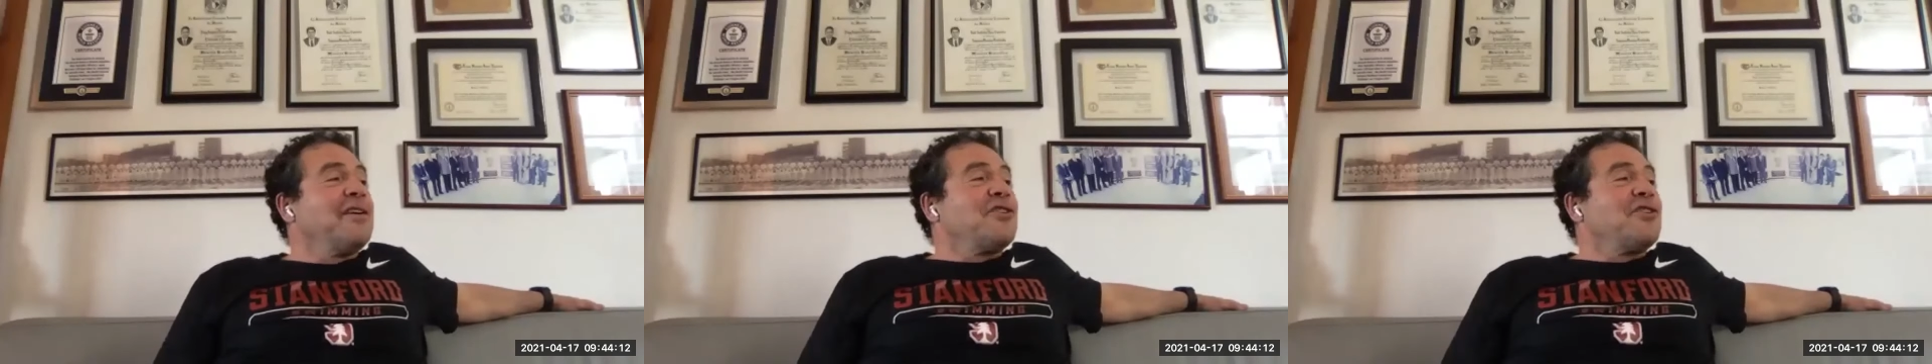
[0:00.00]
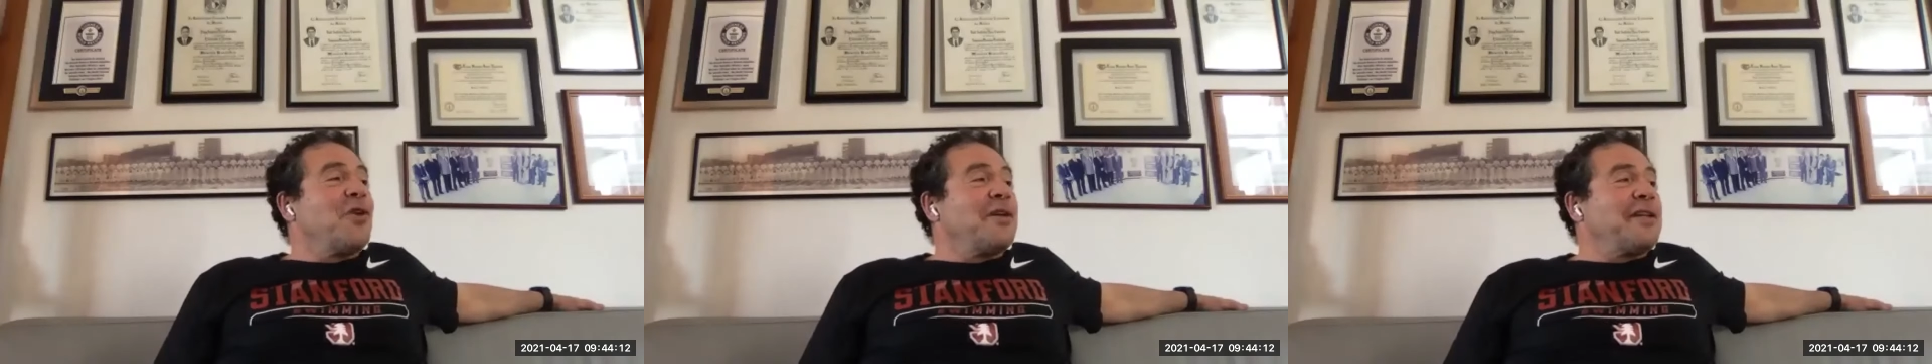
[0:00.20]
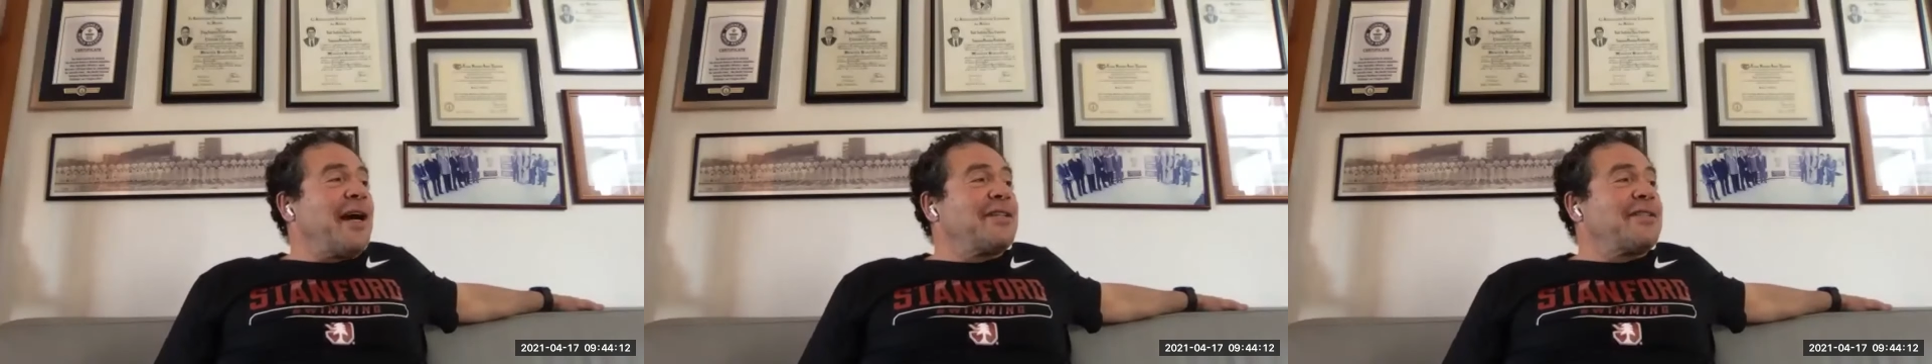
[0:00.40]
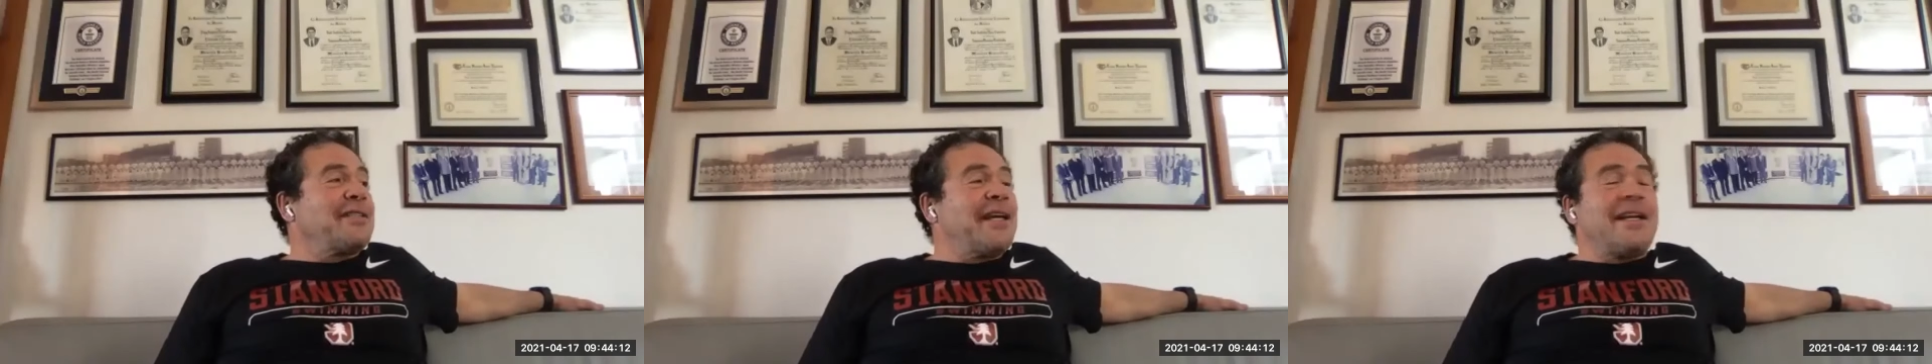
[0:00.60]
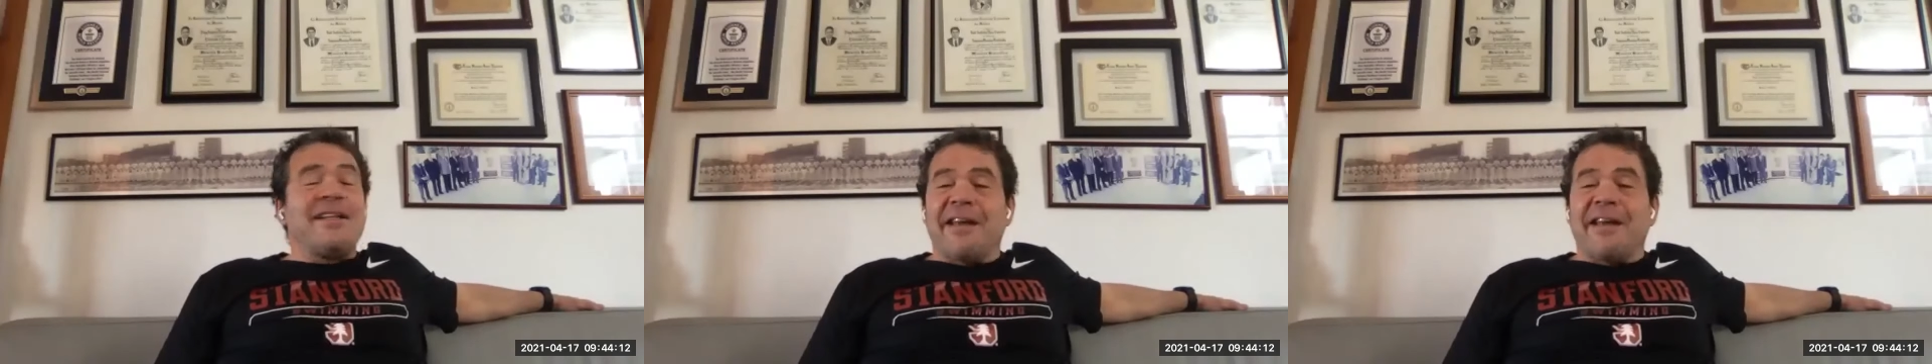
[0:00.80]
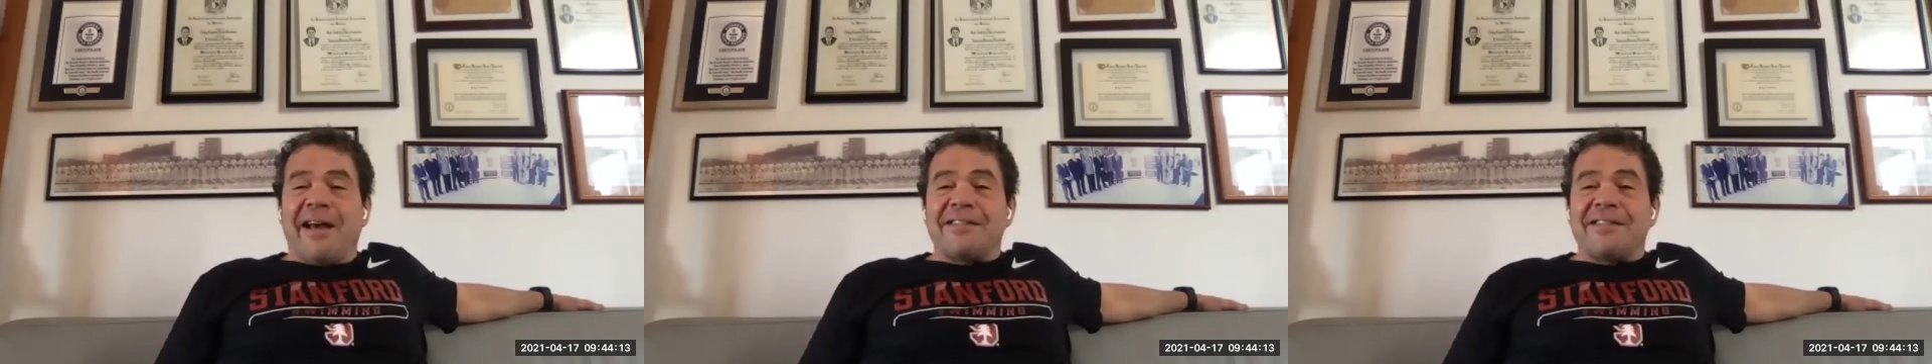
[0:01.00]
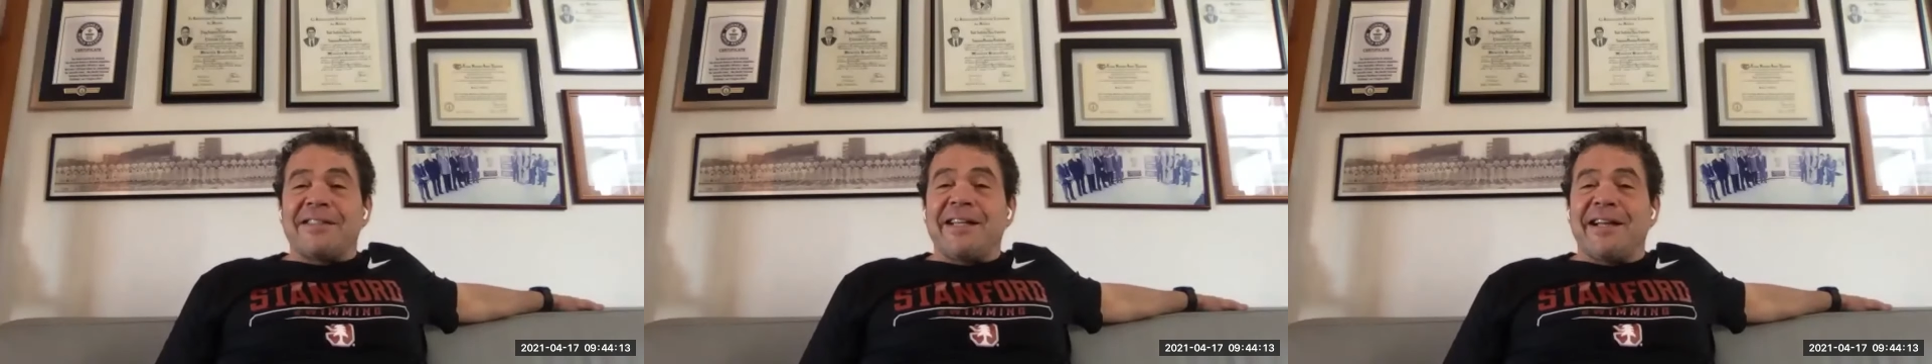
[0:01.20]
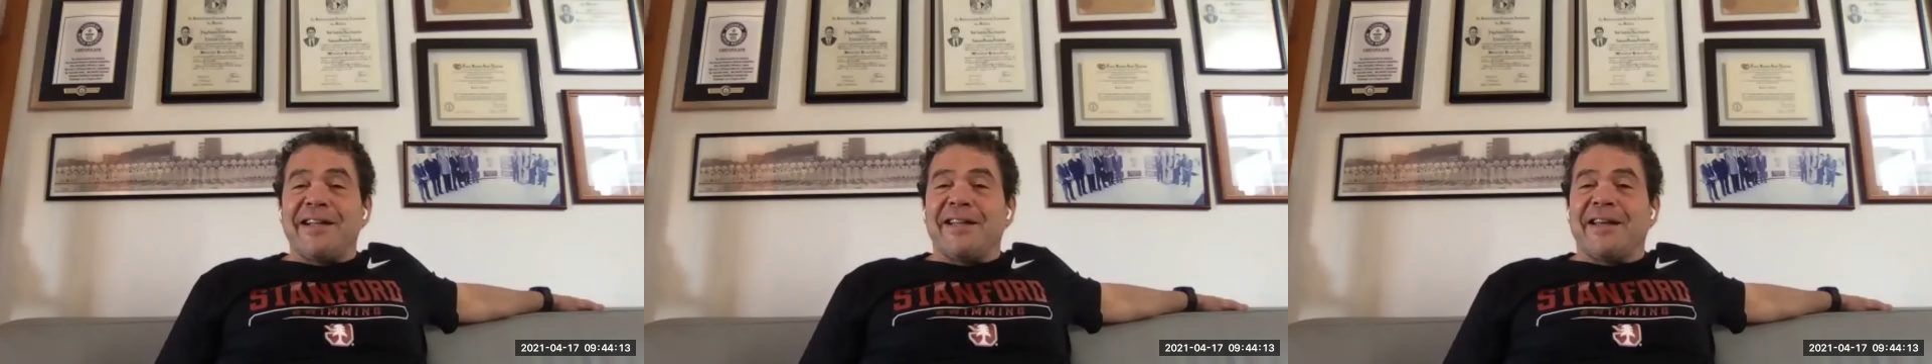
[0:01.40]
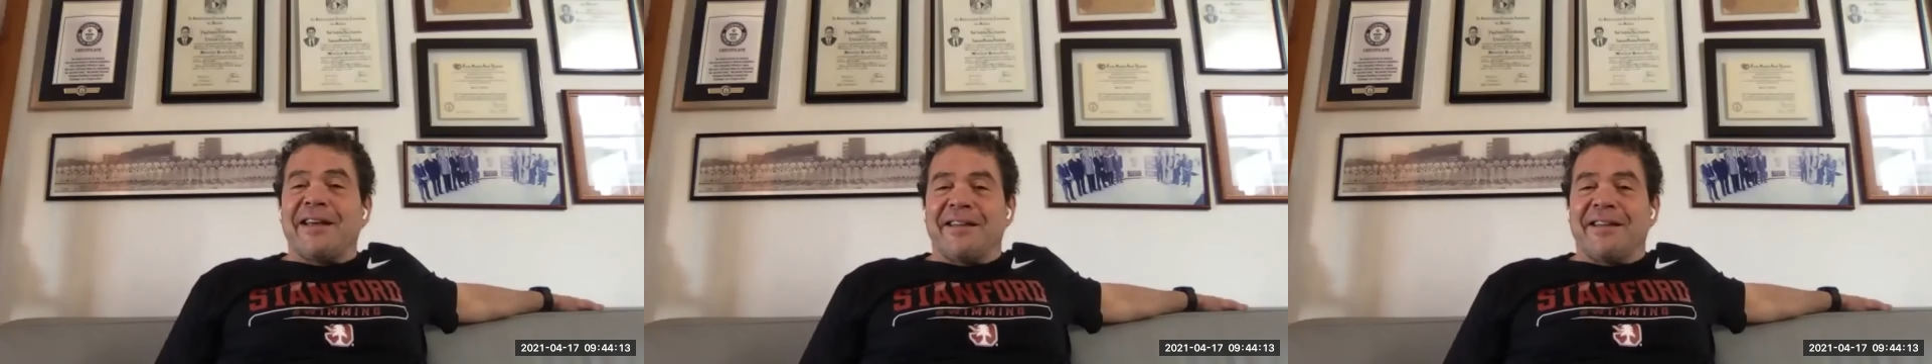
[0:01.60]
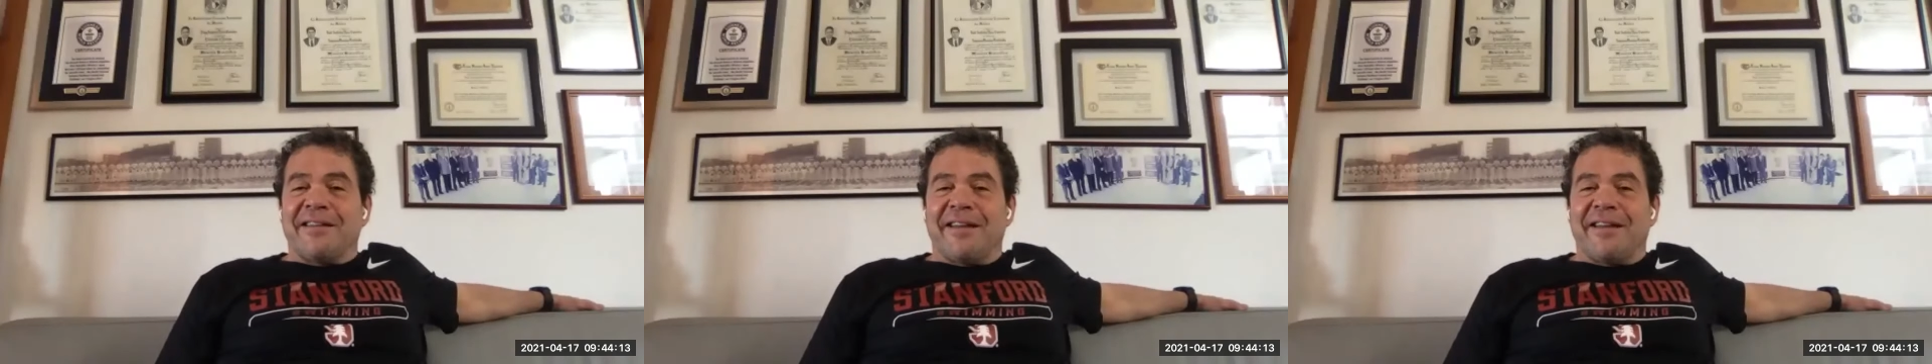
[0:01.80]
So I, I said in the I said in the
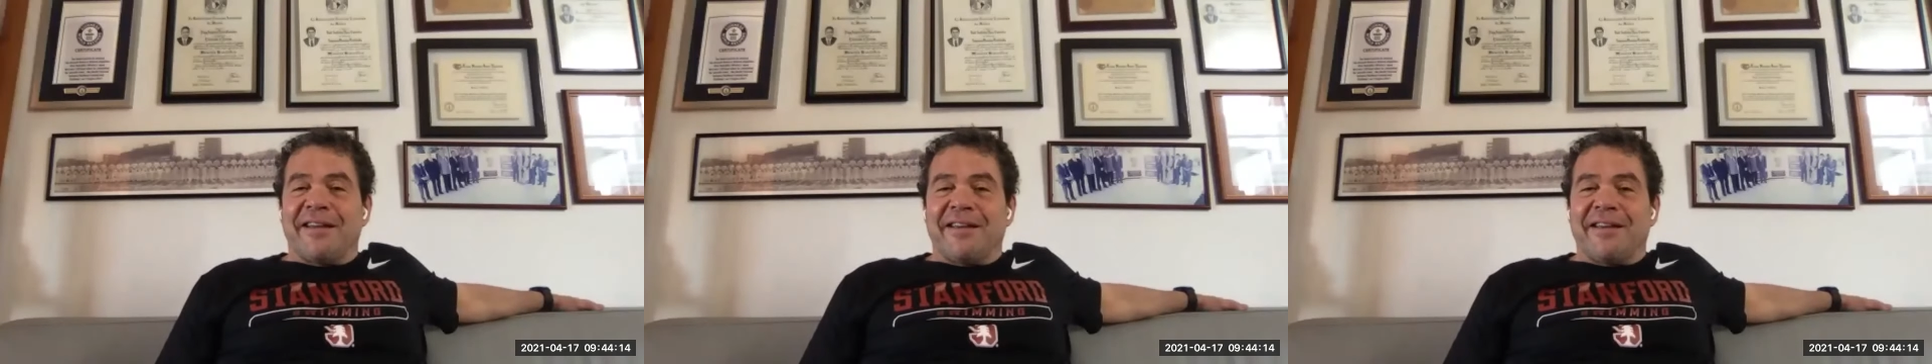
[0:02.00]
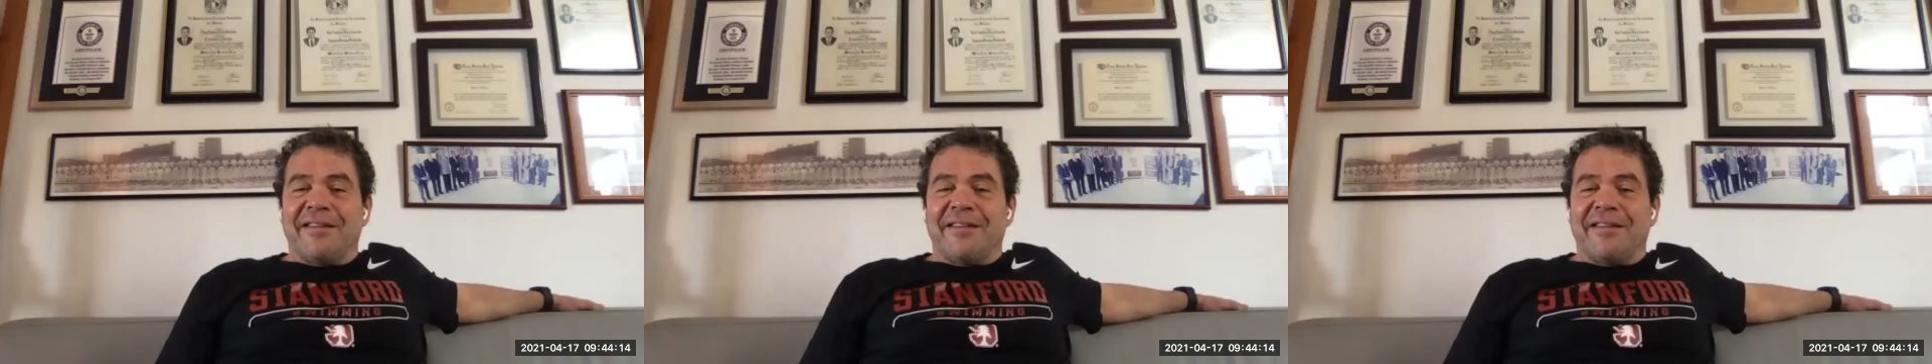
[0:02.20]
in the